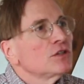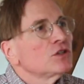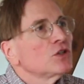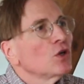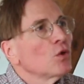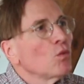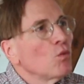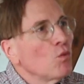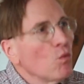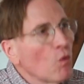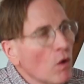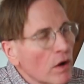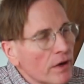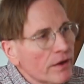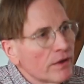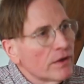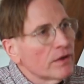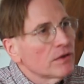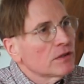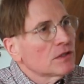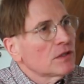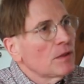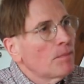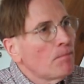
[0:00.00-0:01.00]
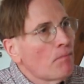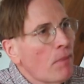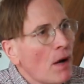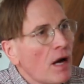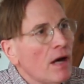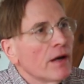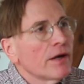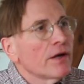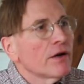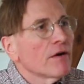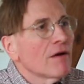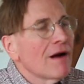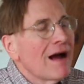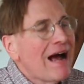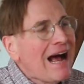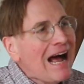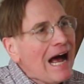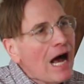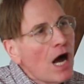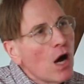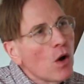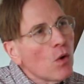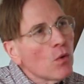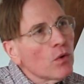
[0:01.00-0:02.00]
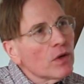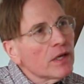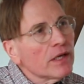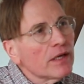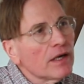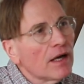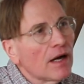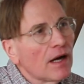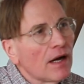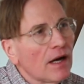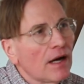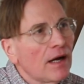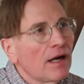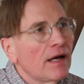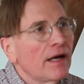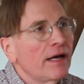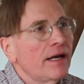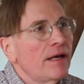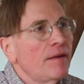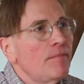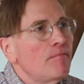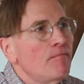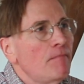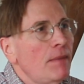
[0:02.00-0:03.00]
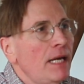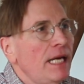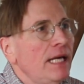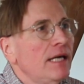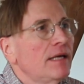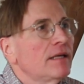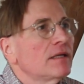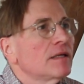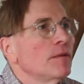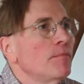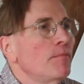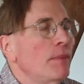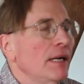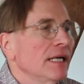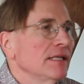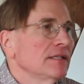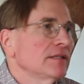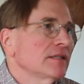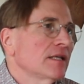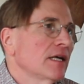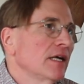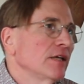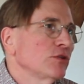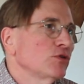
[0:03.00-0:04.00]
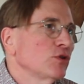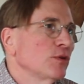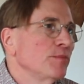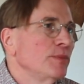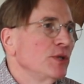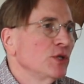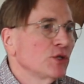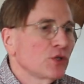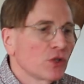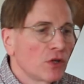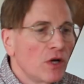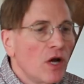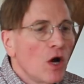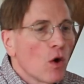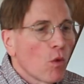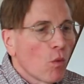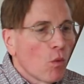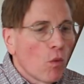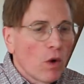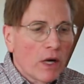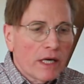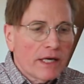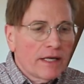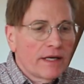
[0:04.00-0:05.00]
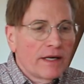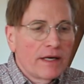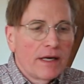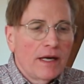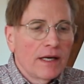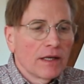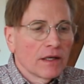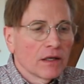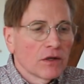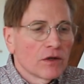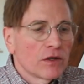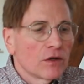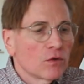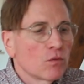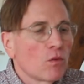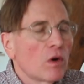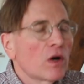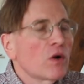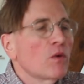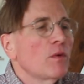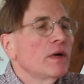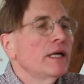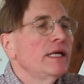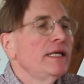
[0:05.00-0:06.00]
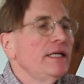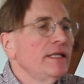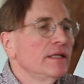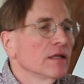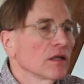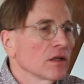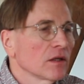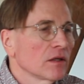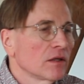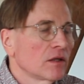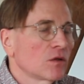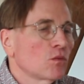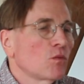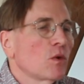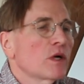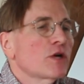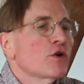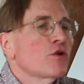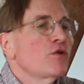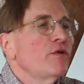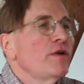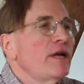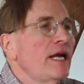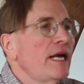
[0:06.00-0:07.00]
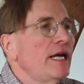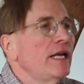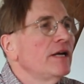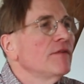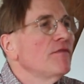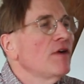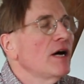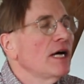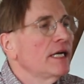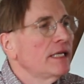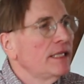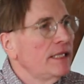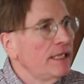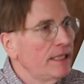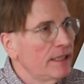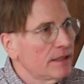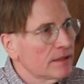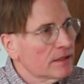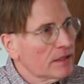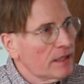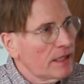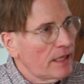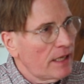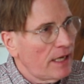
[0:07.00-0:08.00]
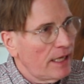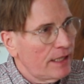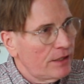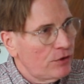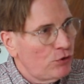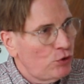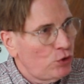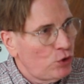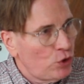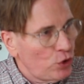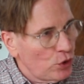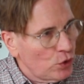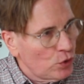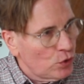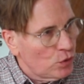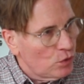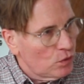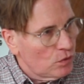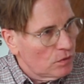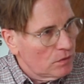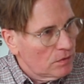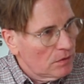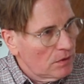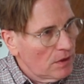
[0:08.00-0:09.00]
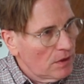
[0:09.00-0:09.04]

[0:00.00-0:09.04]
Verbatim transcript: to wonder, to ponder how can I make the best contribution? What can I learn? What do I need to learn? What creative ideas can I do?